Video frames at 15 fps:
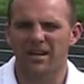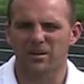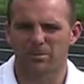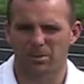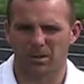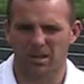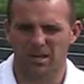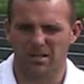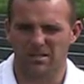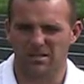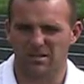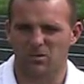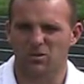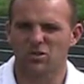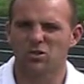Once you've
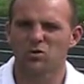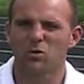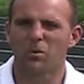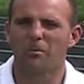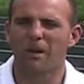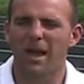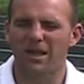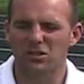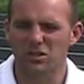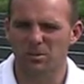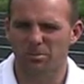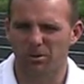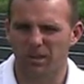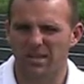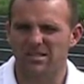closed your eyes, I want
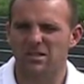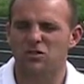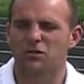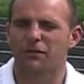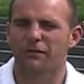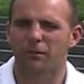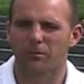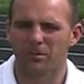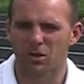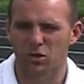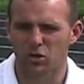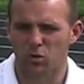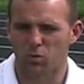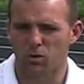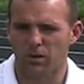you to find a
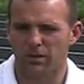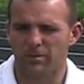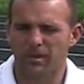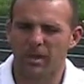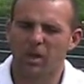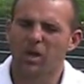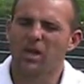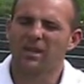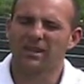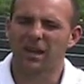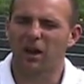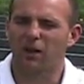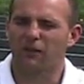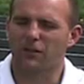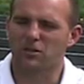place. I want you to
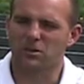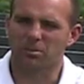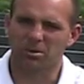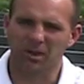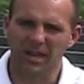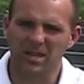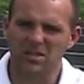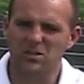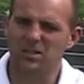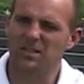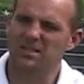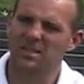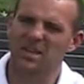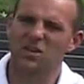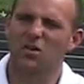imagine a place that you're
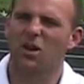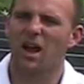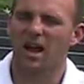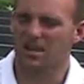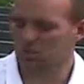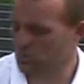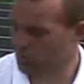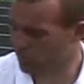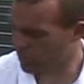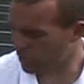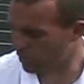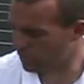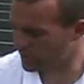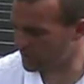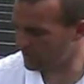familiar with.
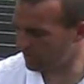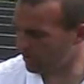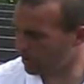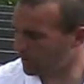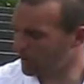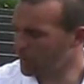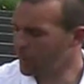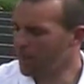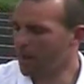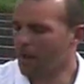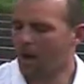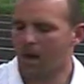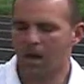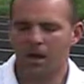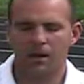Now, if there's a
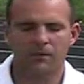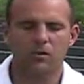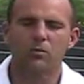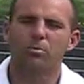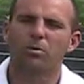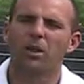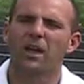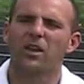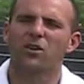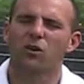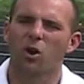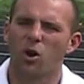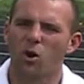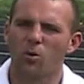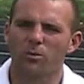place, let's say you're a high
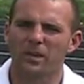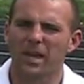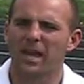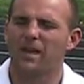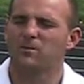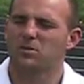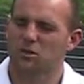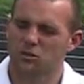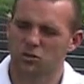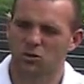school goalkeeper,